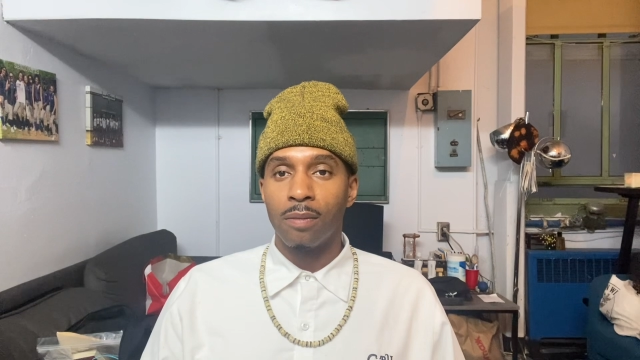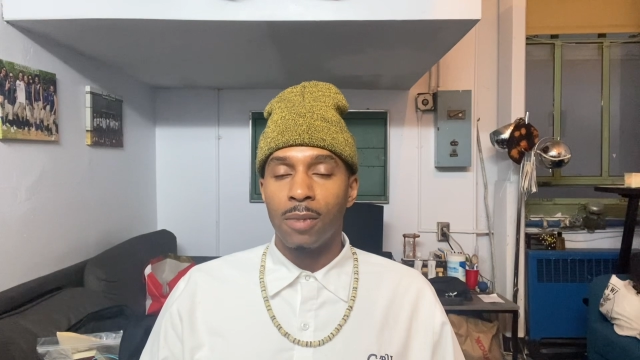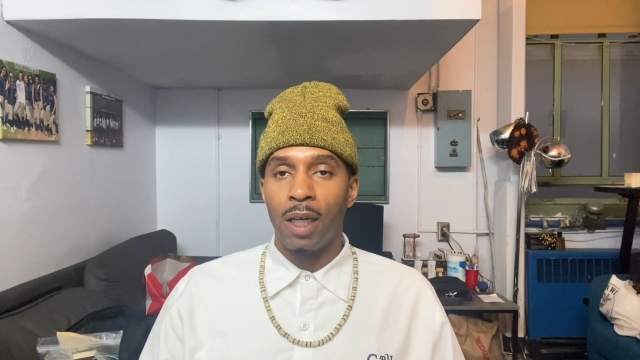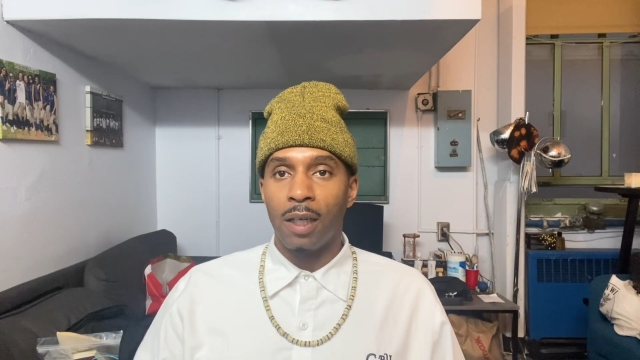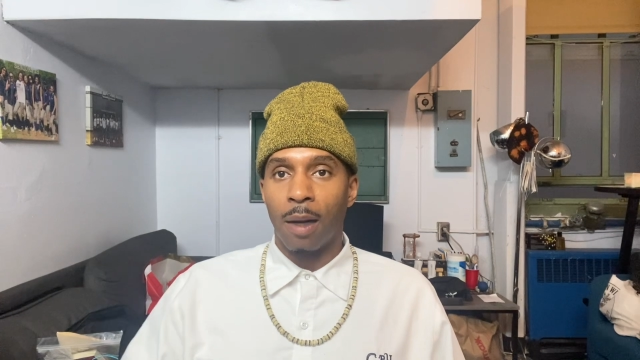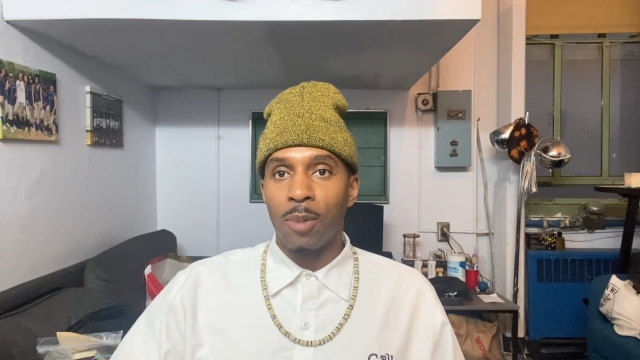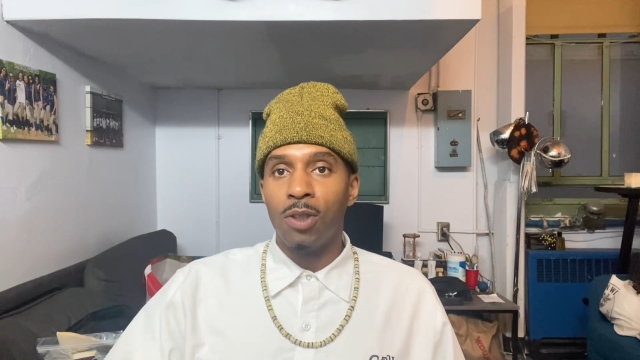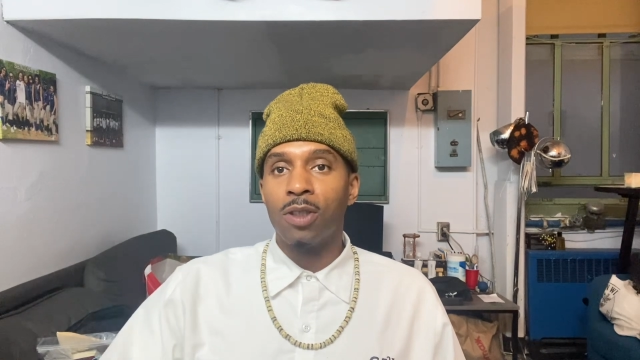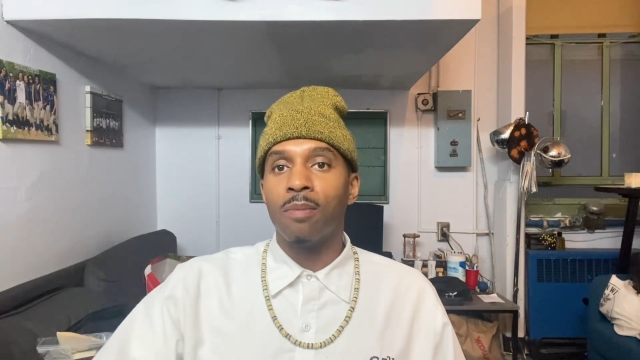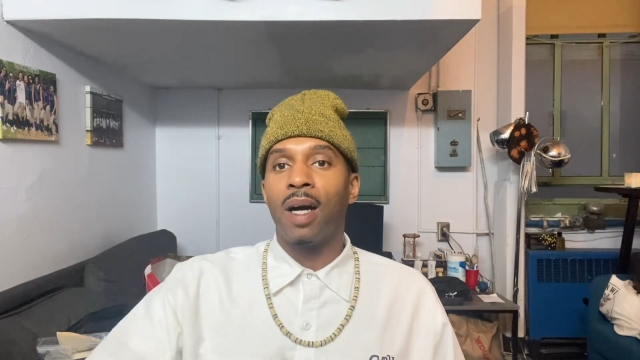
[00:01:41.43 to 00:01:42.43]
And I'm
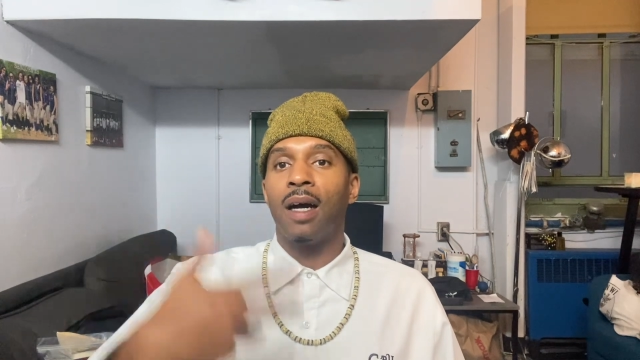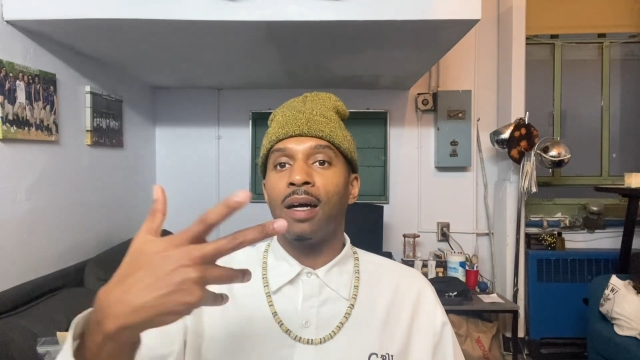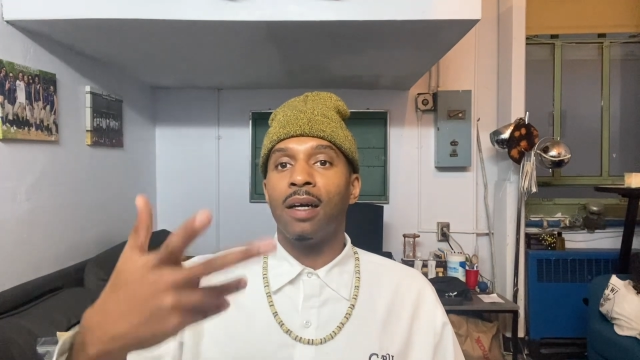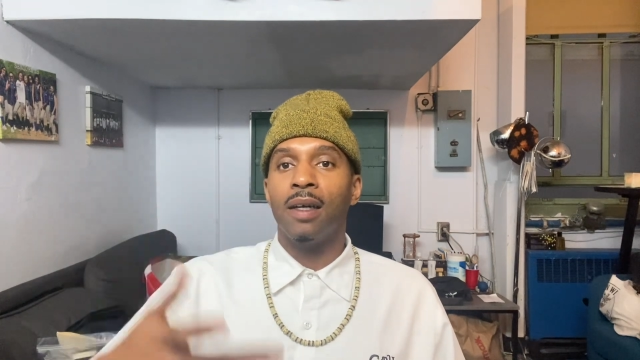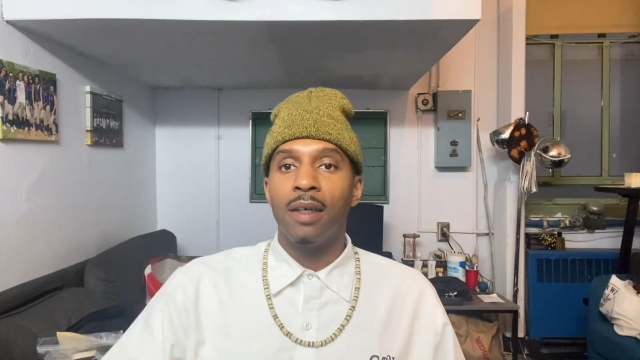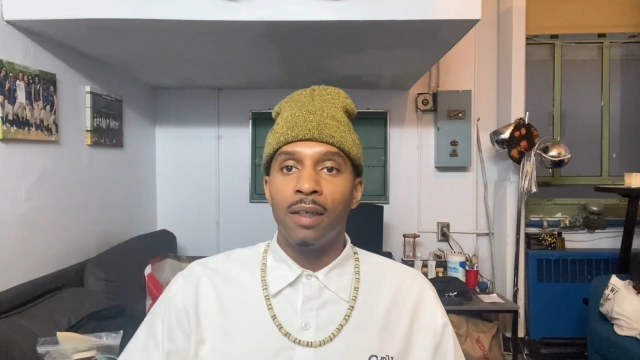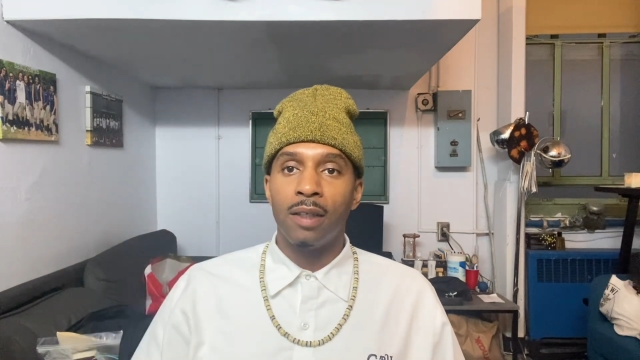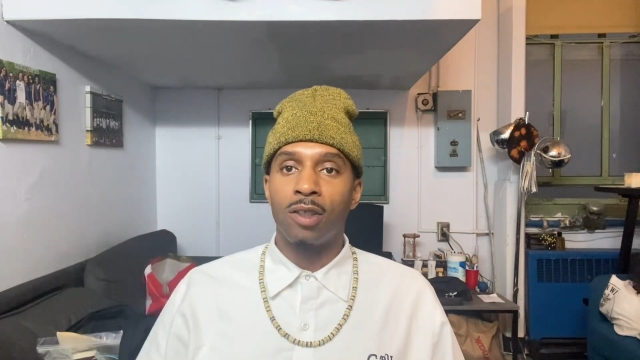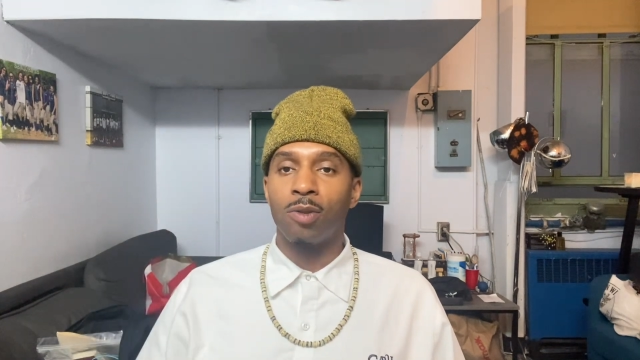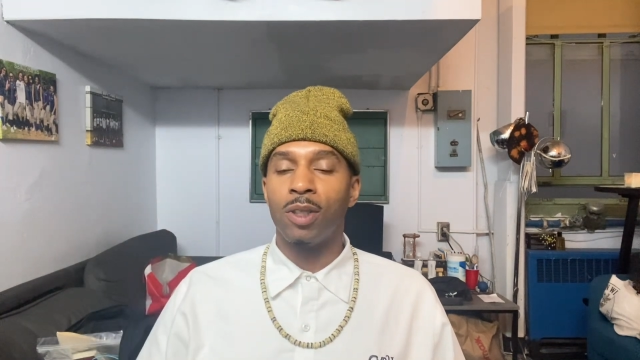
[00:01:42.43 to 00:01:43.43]
using my
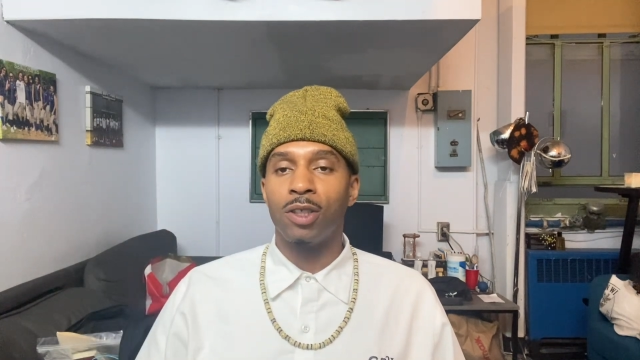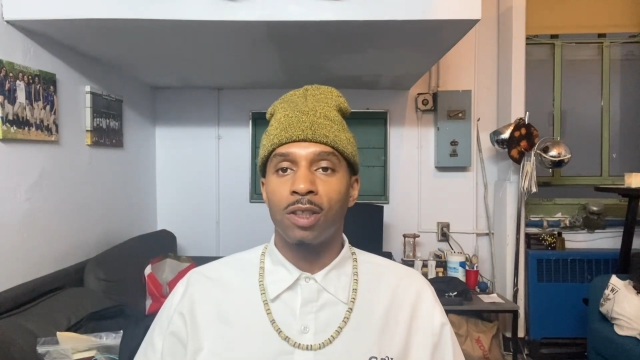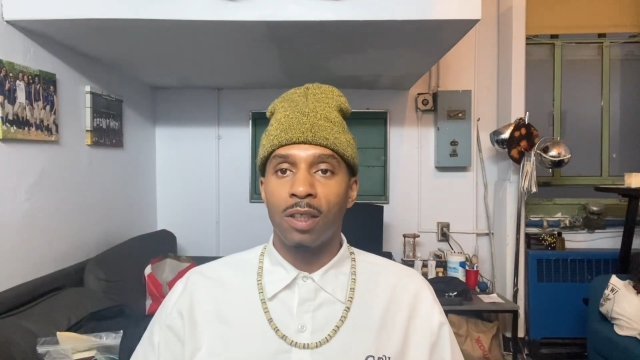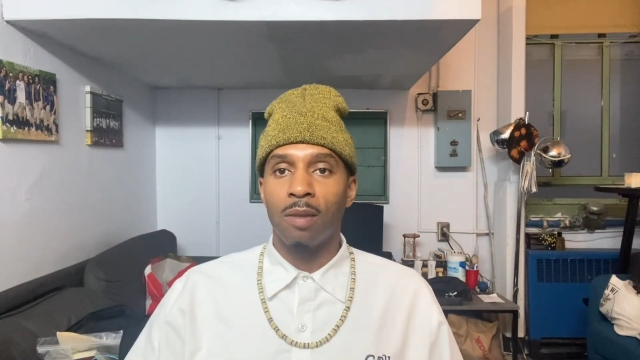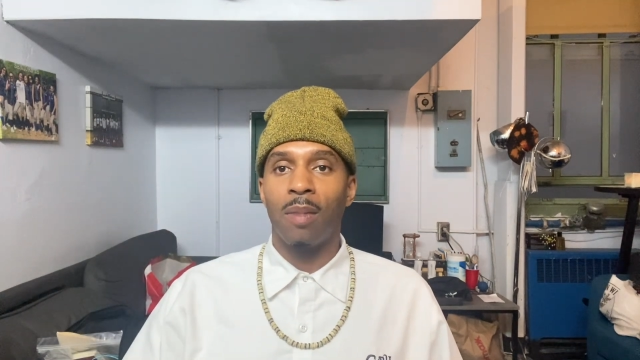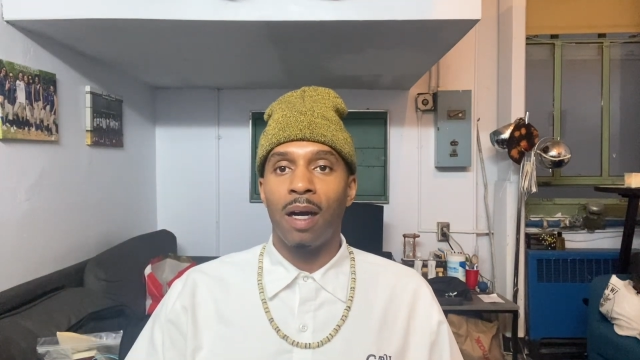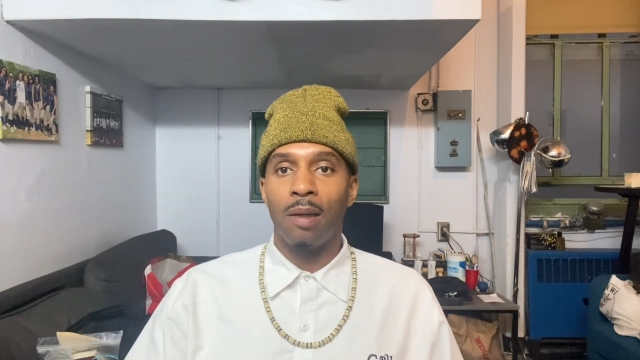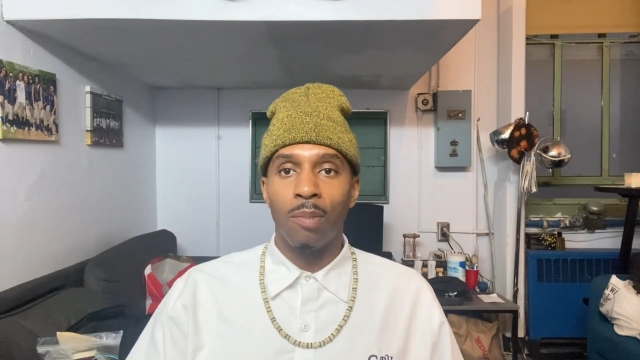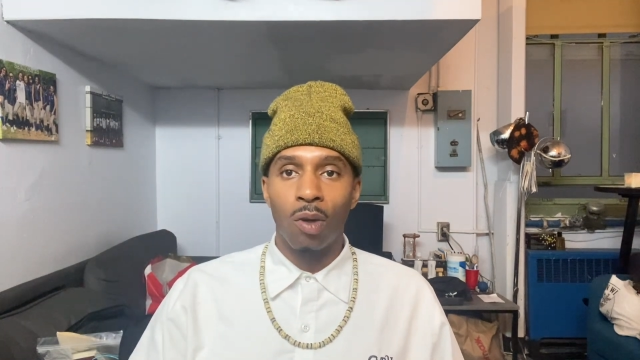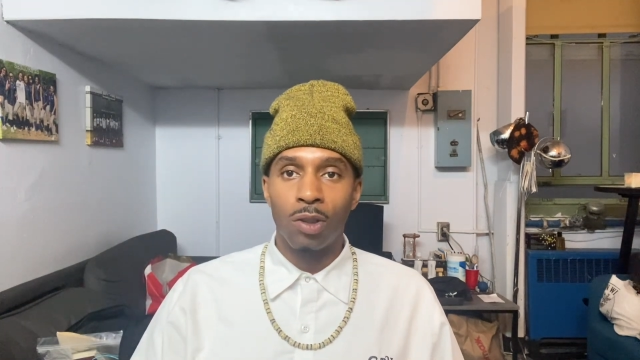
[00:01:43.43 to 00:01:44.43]
intuition and my
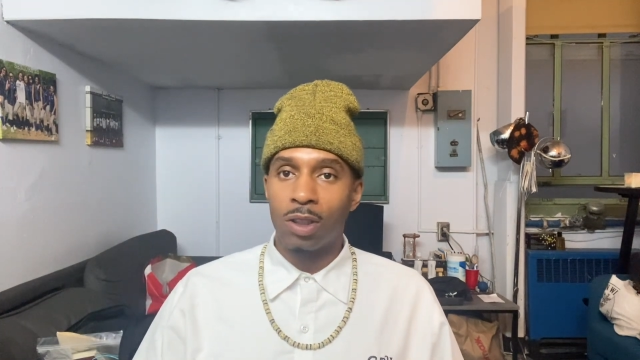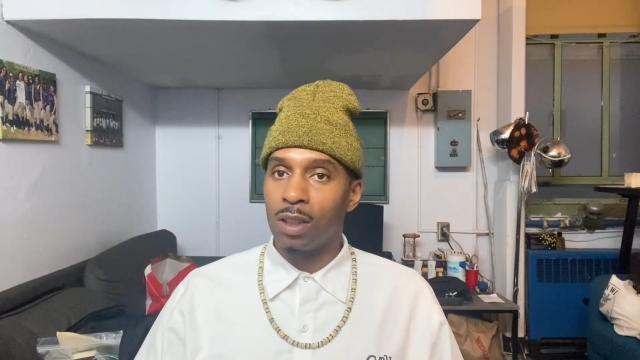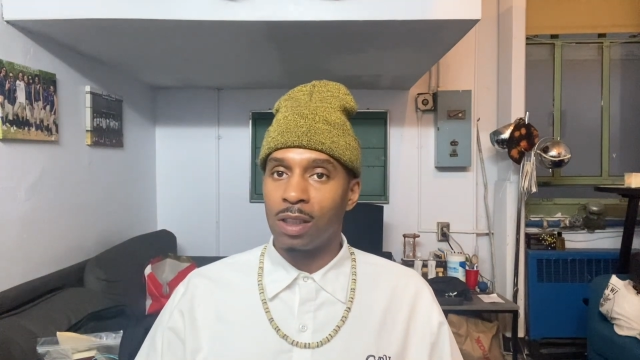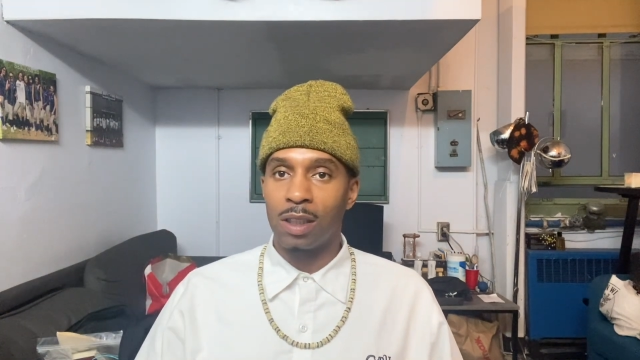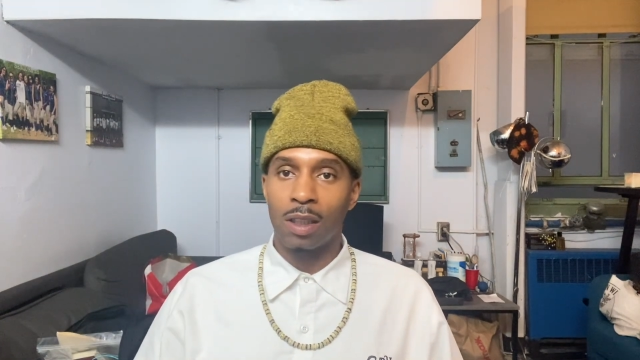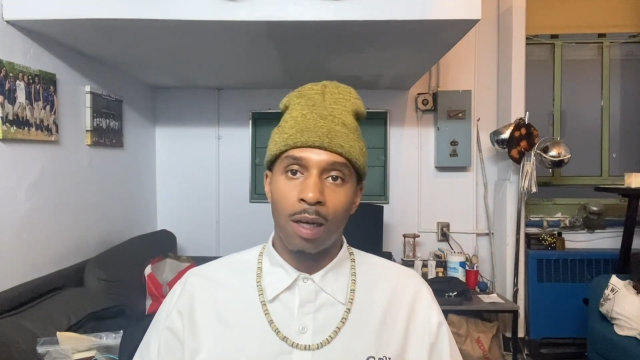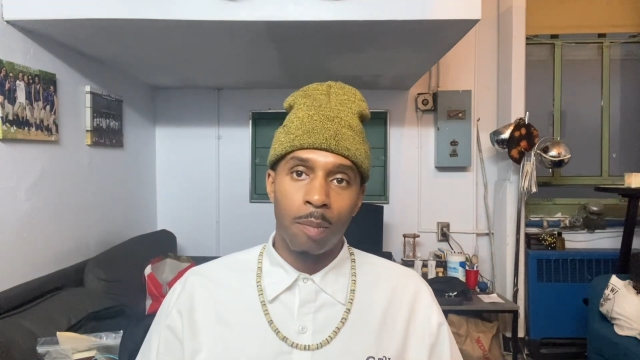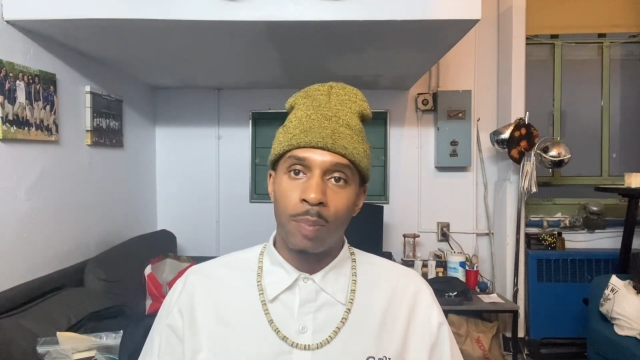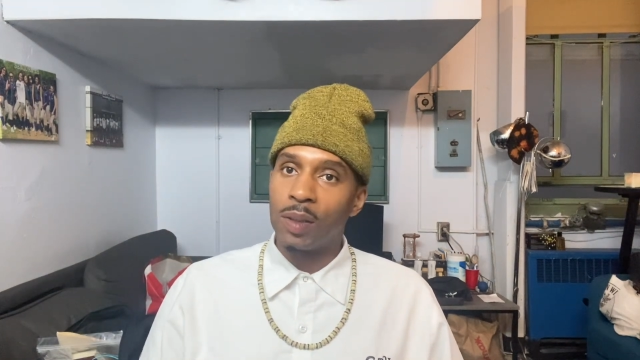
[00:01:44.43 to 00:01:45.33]
emotions as a compass.